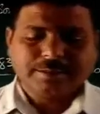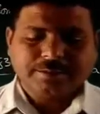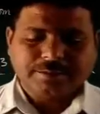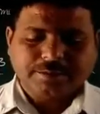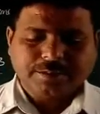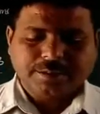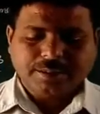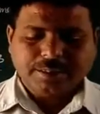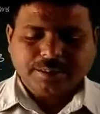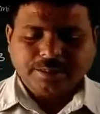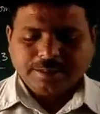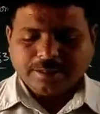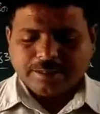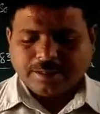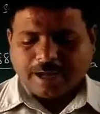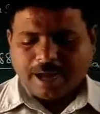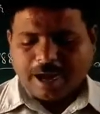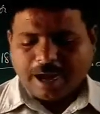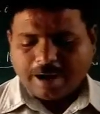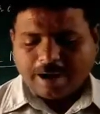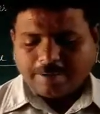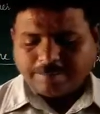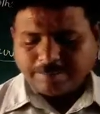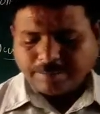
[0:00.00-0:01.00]
See,
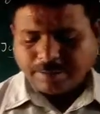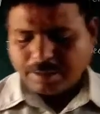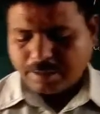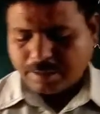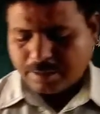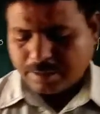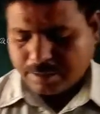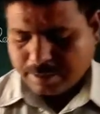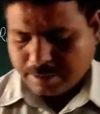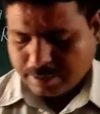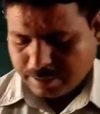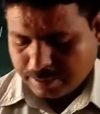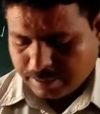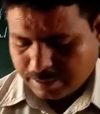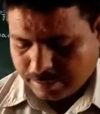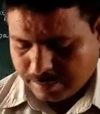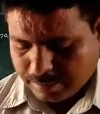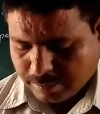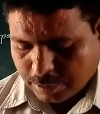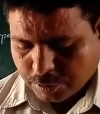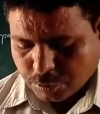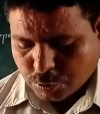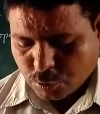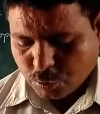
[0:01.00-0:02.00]
after her
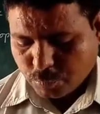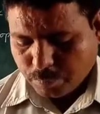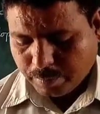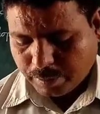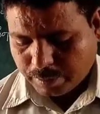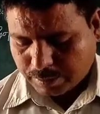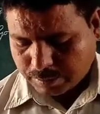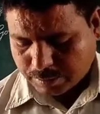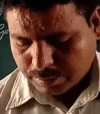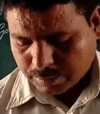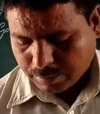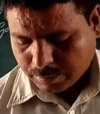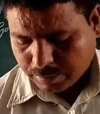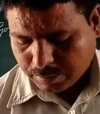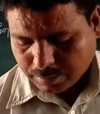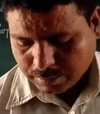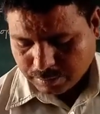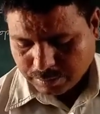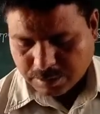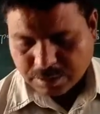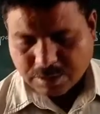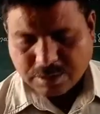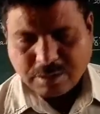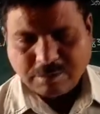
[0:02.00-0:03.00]
achievements,
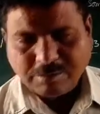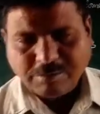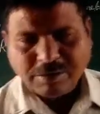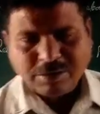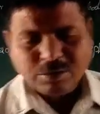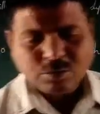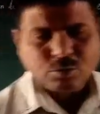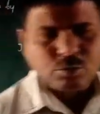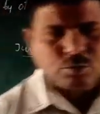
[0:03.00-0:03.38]
she is the first